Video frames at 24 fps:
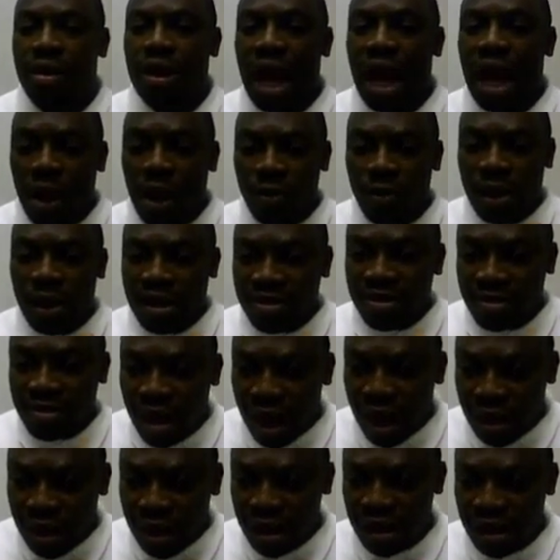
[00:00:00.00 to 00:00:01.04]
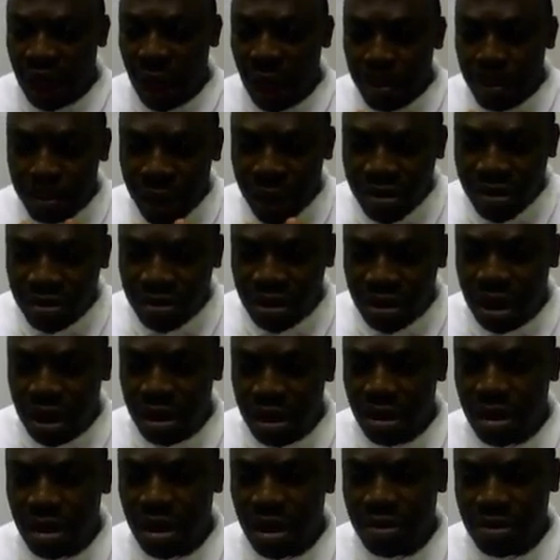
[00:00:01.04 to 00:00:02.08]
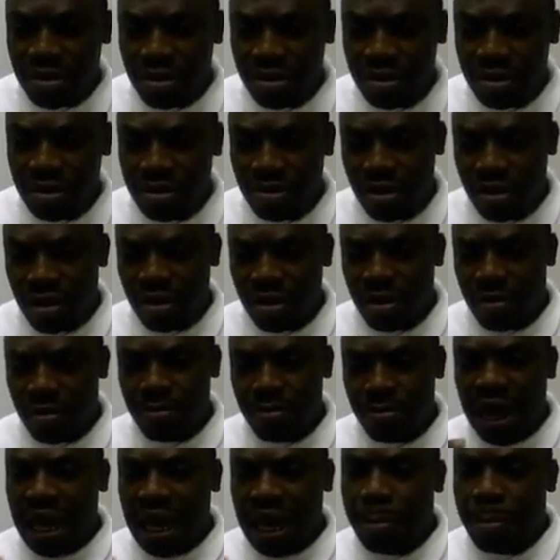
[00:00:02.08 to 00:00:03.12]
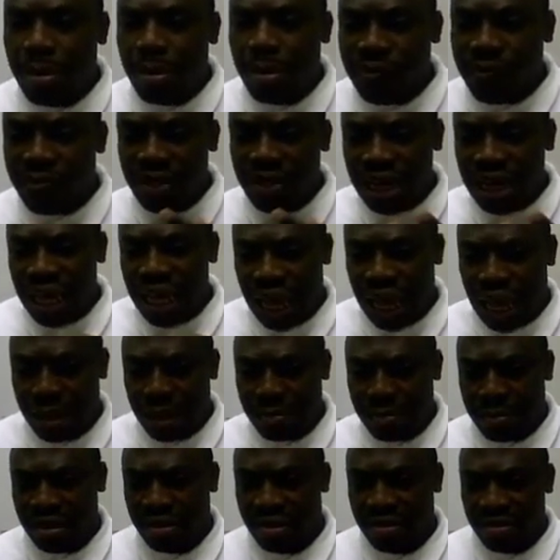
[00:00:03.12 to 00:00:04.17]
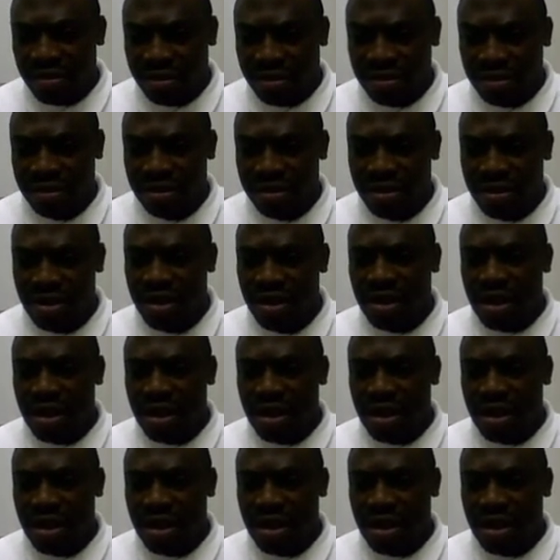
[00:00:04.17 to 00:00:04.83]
Now, you understand that a person is made up of 3 elements.